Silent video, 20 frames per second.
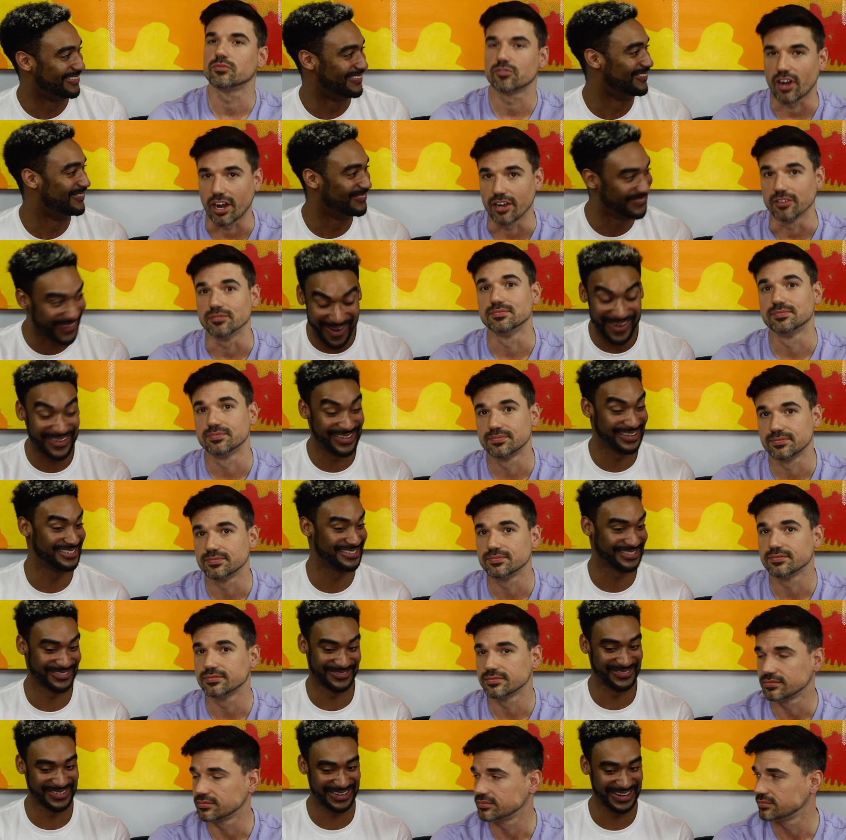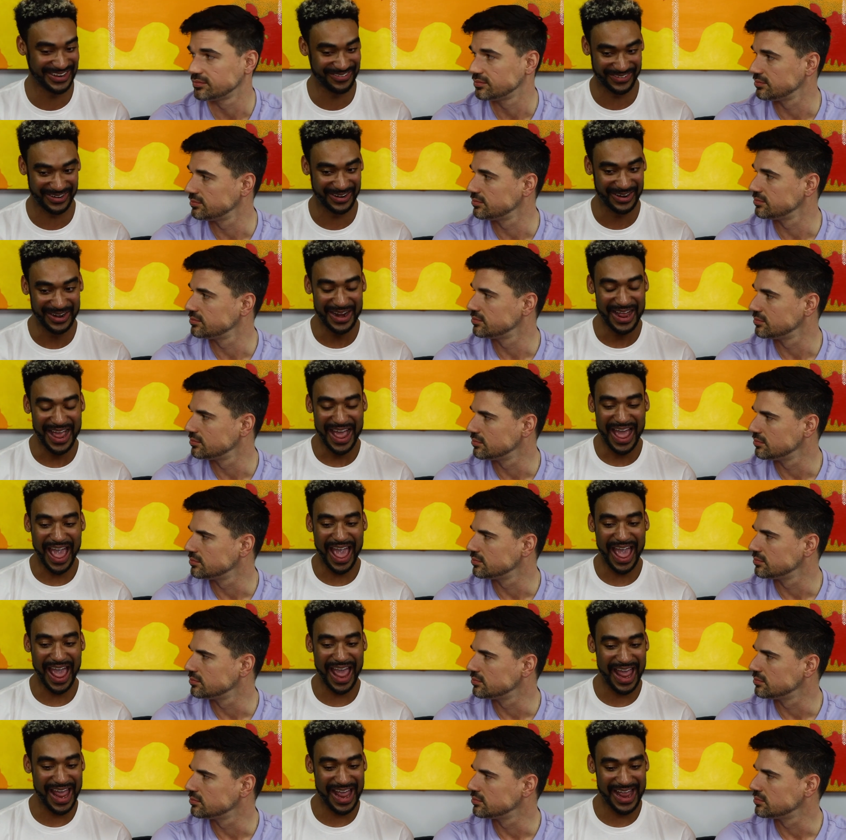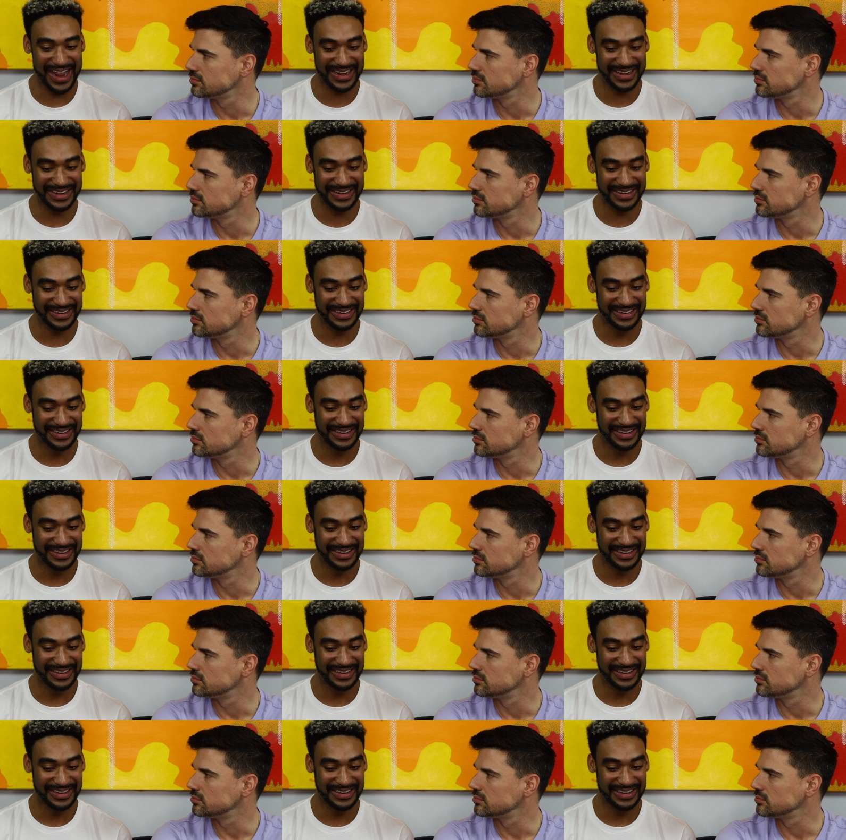Speaker 1: right. parties, and whatever. And